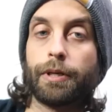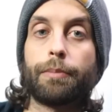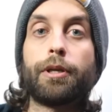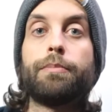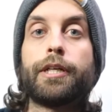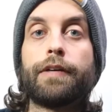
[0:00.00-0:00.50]
And I'm
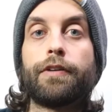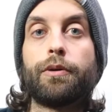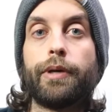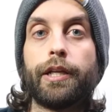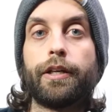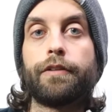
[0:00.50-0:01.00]
going to be giving
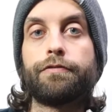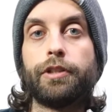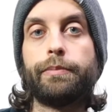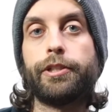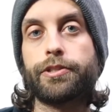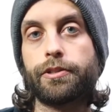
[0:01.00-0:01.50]
away a lot of
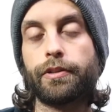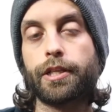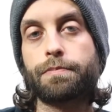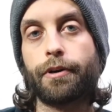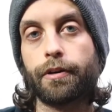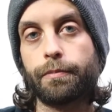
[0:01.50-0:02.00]
freebies too.
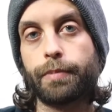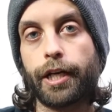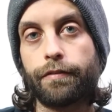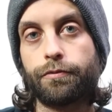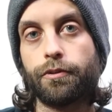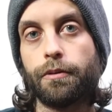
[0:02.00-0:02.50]
That's part of the
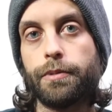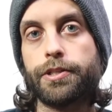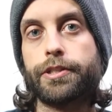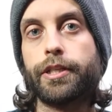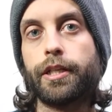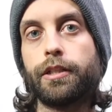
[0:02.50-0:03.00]
platform,
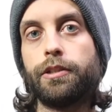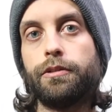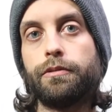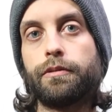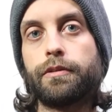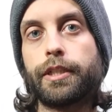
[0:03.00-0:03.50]
is that
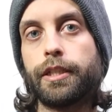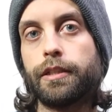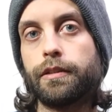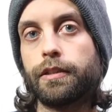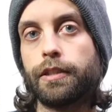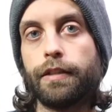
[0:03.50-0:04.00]
you
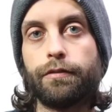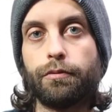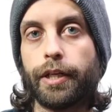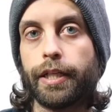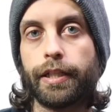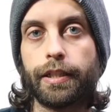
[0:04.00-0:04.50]
can give
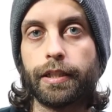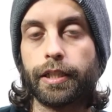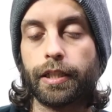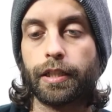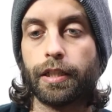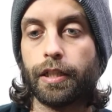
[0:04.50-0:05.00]
away
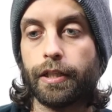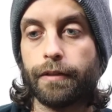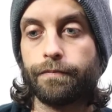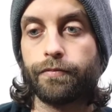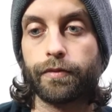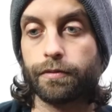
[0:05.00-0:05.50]
like
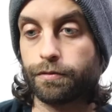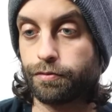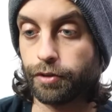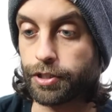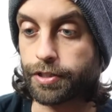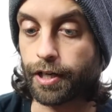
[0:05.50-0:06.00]

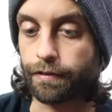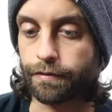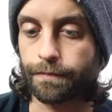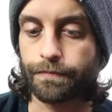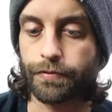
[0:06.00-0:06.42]
free stuff.